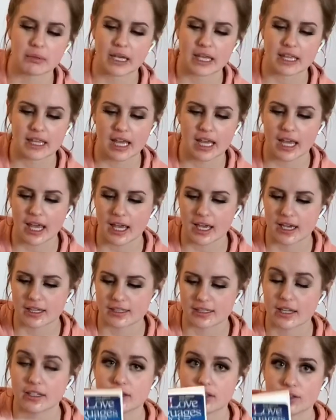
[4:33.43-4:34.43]
thing, and
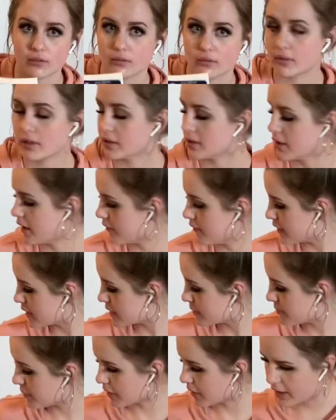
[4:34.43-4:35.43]
I do love this
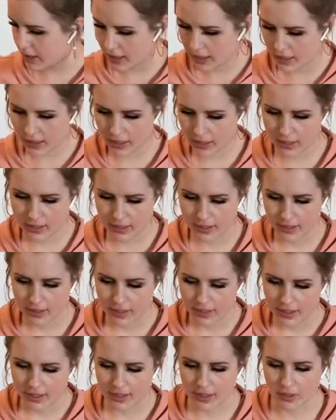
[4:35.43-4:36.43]
book.
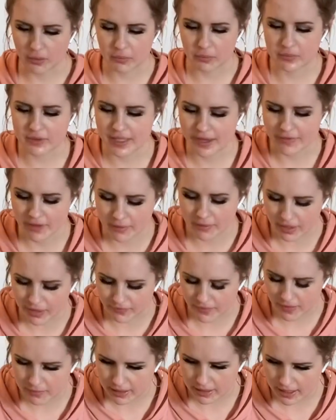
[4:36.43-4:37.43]
It'll definitely
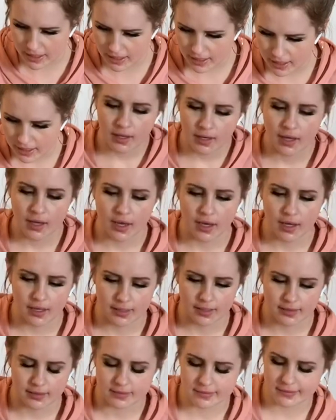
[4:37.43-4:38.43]
benefit me.
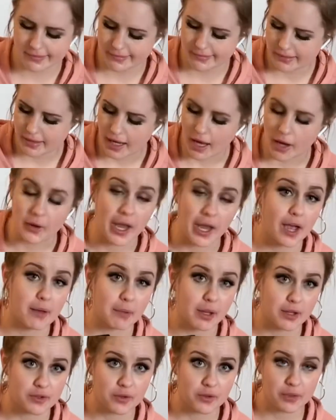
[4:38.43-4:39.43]
Okay, I'm
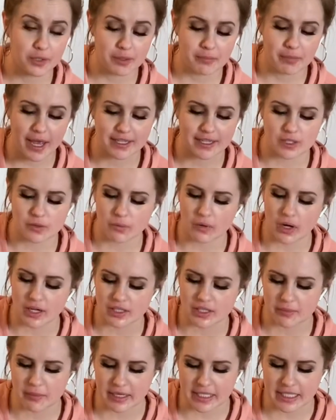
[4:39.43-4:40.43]
also gonna pass this one on
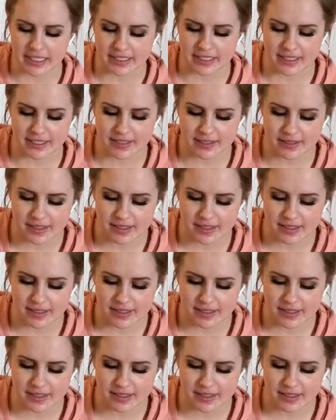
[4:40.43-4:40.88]
to my nieces.